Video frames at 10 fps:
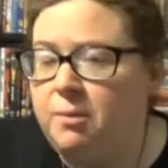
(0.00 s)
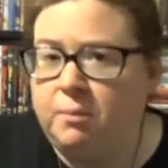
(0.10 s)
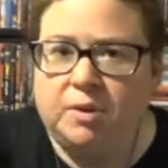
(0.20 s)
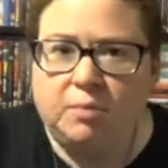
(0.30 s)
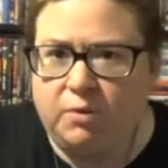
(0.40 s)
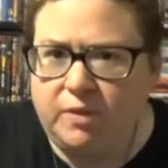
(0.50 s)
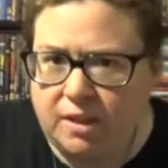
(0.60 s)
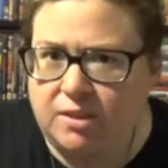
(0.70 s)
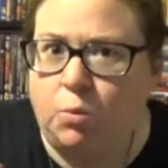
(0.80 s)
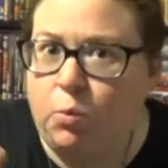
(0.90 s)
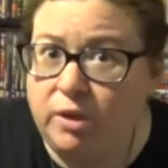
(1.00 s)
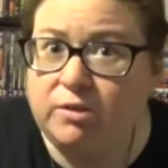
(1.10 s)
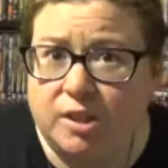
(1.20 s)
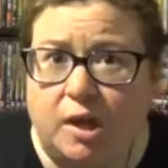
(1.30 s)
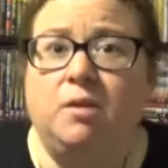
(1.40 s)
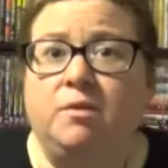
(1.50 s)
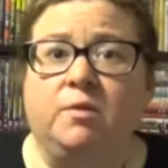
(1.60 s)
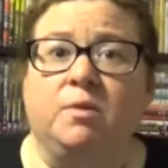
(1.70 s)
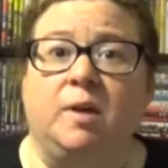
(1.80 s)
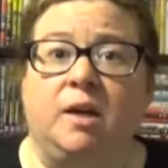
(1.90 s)
But the movie takes a weird turn
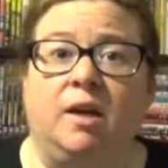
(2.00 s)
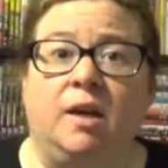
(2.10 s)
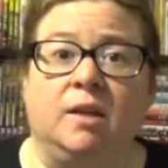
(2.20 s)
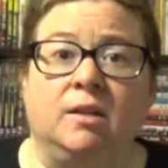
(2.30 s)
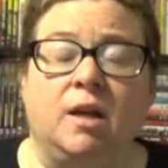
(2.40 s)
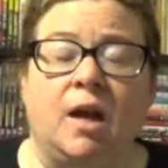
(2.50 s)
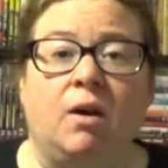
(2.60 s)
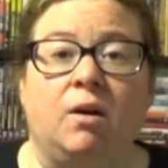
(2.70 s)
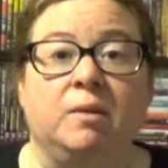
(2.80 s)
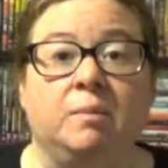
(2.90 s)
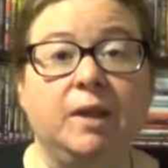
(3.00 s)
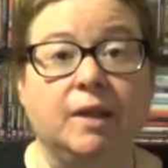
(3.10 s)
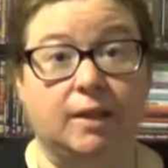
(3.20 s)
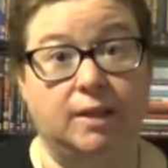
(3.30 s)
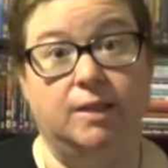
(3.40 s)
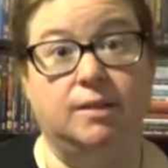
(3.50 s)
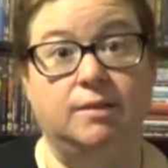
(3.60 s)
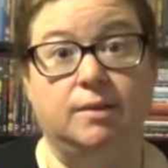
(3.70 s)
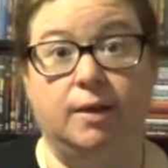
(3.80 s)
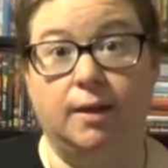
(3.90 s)
for me in how comedic it
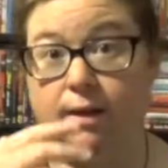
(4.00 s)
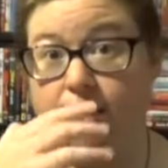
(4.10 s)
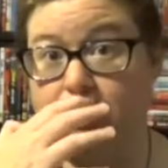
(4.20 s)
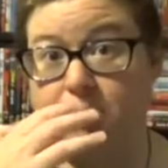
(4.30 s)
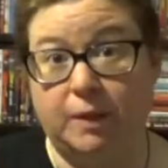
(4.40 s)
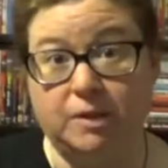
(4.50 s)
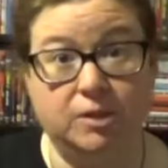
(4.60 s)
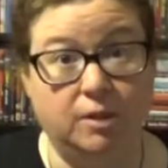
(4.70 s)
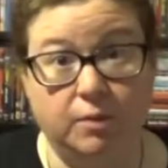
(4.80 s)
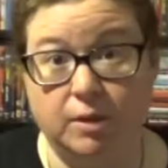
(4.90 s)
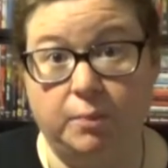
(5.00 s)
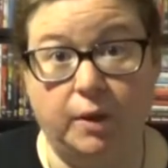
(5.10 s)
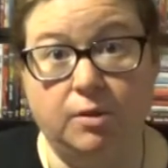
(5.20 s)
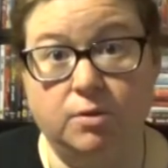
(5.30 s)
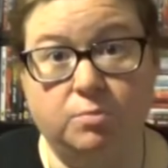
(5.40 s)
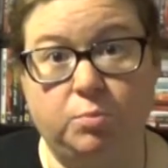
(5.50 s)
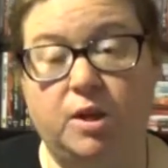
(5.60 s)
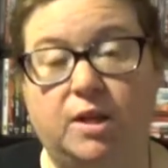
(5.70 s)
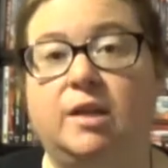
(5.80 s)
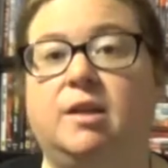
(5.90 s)
is, especially when the bikers
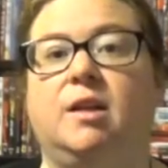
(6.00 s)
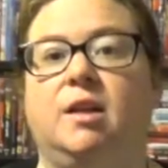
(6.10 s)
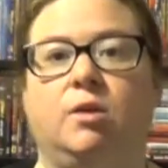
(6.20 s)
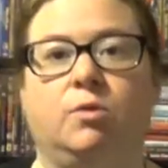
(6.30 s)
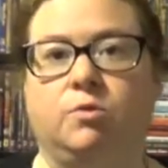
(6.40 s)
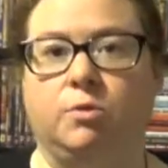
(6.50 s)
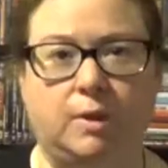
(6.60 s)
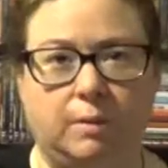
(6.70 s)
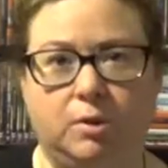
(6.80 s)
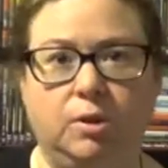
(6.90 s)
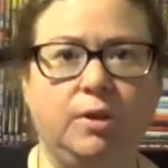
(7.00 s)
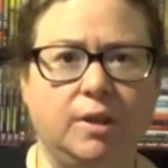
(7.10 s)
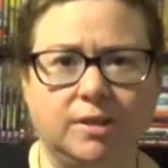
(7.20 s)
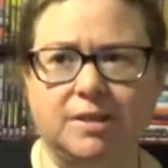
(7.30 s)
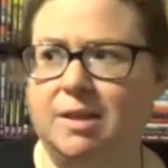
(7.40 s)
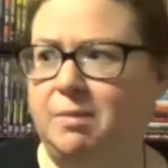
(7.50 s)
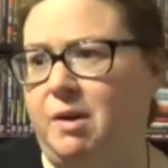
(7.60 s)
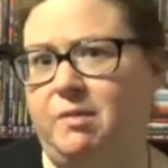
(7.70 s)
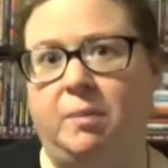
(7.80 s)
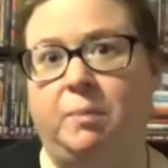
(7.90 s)
break in and it goes from them looting to them
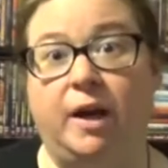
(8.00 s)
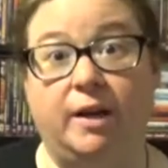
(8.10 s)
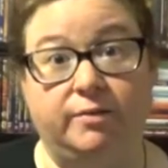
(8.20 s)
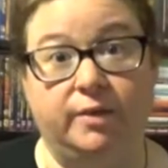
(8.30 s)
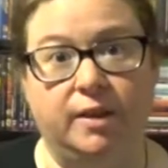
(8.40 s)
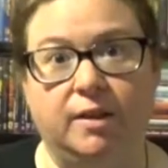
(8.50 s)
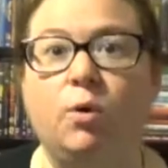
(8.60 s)
having a pie fight.